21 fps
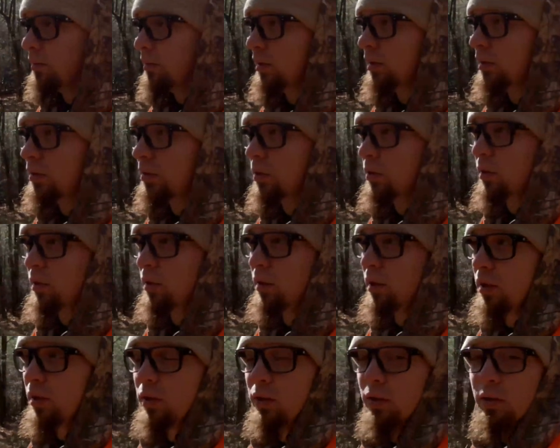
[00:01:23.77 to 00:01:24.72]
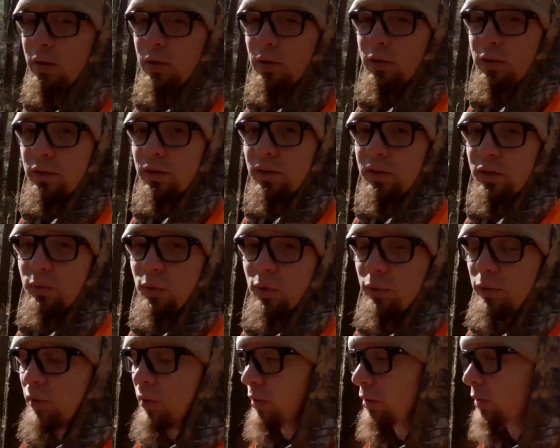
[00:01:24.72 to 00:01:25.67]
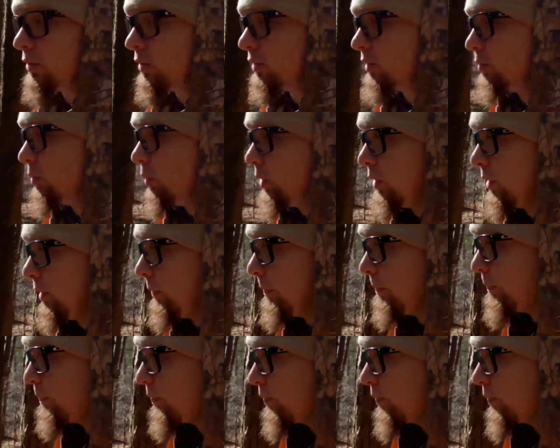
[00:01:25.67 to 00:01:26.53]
It started December 1st, but